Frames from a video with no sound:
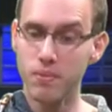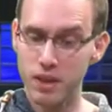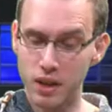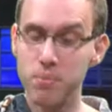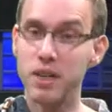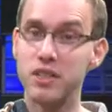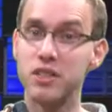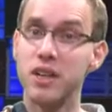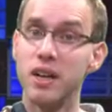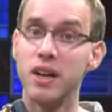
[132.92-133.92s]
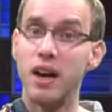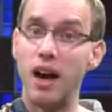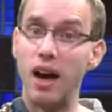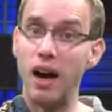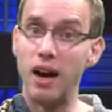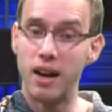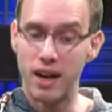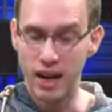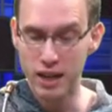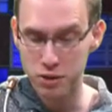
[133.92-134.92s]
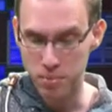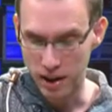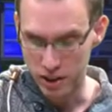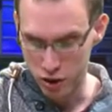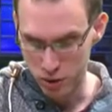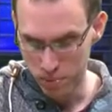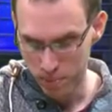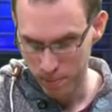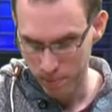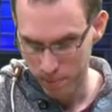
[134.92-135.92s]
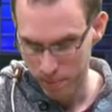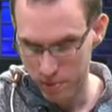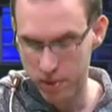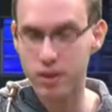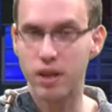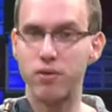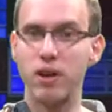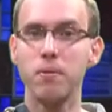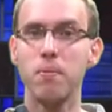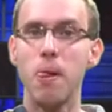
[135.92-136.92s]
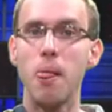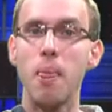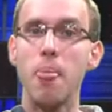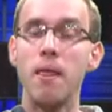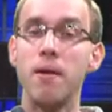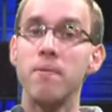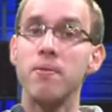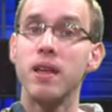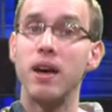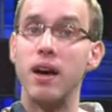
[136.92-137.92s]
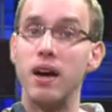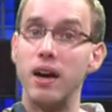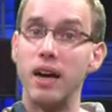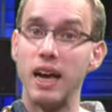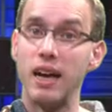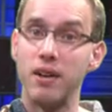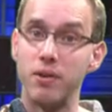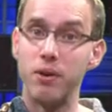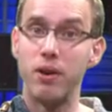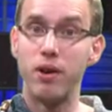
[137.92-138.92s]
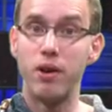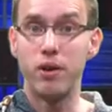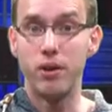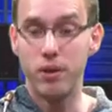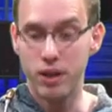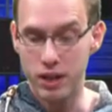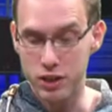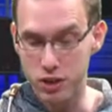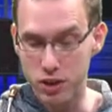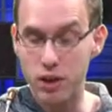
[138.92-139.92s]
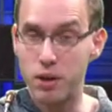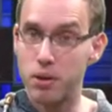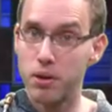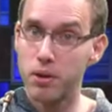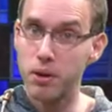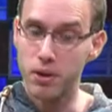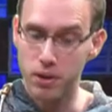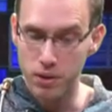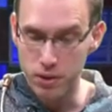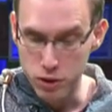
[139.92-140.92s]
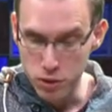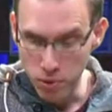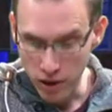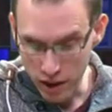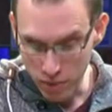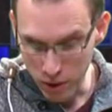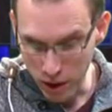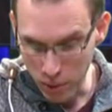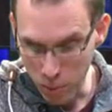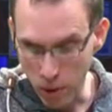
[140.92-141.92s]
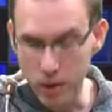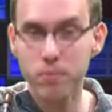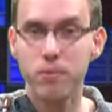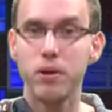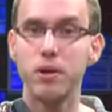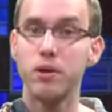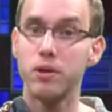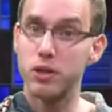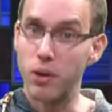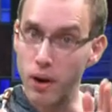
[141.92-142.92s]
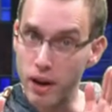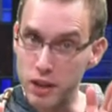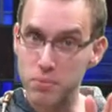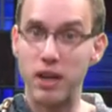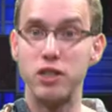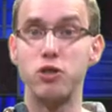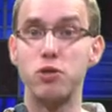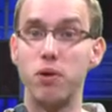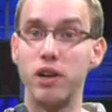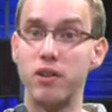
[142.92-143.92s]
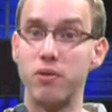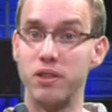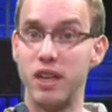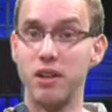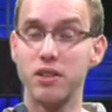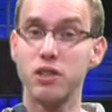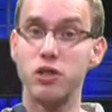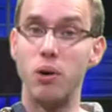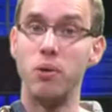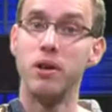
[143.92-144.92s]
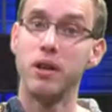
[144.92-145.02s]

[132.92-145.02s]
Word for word: that means uh, x minus 2, that one, uh, uh, is smaller equal than 1, so our x minus 2 smaller equal delta, so